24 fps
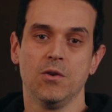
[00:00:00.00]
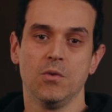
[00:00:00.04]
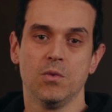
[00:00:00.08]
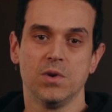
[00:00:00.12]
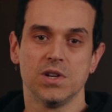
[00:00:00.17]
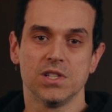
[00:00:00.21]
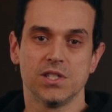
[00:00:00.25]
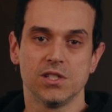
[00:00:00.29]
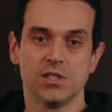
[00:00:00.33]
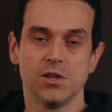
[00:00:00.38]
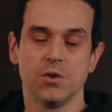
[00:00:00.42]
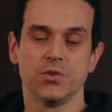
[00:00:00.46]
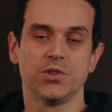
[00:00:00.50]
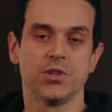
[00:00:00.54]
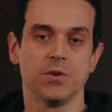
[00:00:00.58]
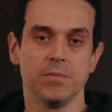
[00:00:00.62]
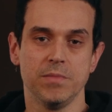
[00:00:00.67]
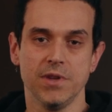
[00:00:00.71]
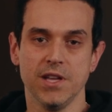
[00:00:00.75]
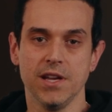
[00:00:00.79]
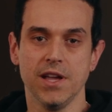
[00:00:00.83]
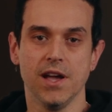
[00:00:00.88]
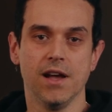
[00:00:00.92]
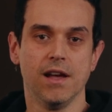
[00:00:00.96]
was social
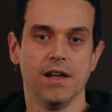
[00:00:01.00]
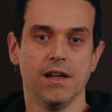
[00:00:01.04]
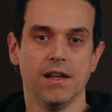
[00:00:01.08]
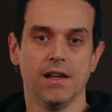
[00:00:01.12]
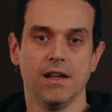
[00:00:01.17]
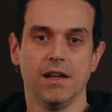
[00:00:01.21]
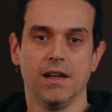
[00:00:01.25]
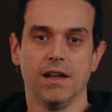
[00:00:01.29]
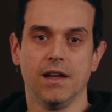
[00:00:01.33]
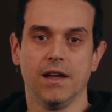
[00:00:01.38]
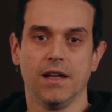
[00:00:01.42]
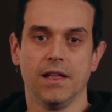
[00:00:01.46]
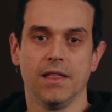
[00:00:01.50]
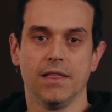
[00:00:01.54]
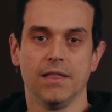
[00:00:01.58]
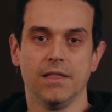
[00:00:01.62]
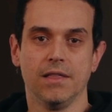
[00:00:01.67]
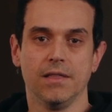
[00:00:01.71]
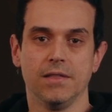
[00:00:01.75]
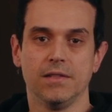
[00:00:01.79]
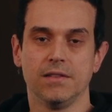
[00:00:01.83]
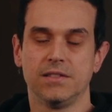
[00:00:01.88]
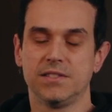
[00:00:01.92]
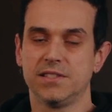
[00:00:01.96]
media.
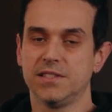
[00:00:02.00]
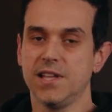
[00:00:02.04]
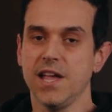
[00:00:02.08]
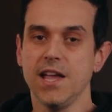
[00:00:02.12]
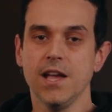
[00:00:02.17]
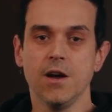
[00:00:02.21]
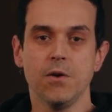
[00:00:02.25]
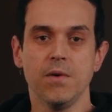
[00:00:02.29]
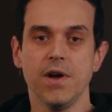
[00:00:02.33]
Staying